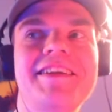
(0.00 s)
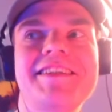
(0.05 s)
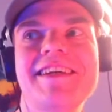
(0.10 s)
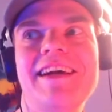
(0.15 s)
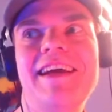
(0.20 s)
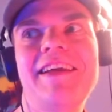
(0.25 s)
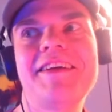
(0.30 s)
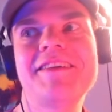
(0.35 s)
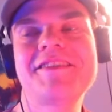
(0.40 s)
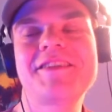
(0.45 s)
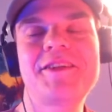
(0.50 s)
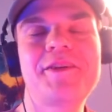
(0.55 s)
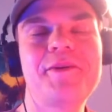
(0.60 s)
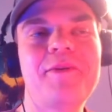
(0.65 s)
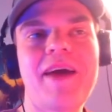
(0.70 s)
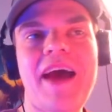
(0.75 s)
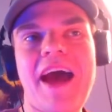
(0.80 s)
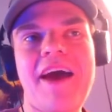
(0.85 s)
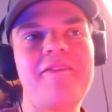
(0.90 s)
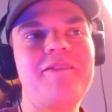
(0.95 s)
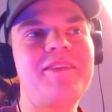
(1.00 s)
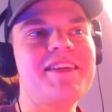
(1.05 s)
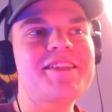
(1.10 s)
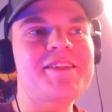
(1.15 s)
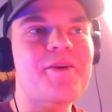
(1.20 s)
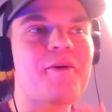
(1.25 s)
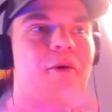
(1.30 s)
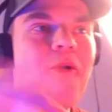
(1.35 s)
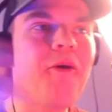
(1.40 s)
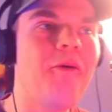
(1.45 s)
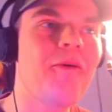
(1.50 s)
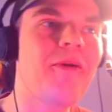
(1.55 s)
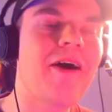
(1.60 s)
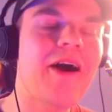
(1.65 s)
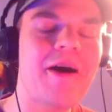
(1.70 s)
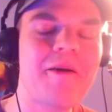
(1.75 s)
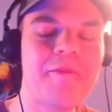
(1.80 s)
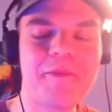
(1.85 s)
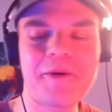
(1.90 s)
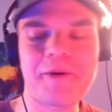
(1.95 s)
challenge, you have this whole
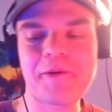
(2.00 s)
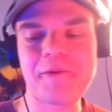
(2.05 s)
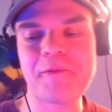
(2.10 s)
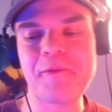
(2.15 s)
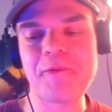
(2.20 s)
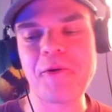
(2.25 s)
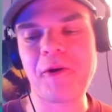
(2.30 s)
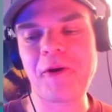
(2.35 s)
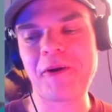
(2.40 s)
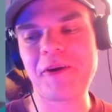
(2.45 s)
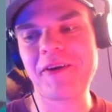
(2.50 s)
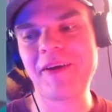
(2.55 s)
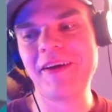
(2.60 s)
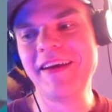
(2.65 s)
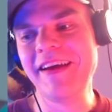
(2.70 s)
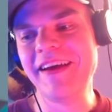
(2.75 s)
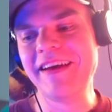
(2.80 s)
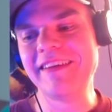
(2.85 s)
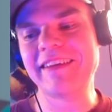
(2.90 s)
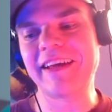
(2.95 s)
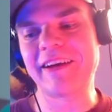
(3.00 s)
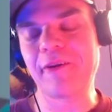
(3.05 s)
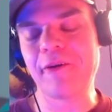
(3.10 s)
amount of work that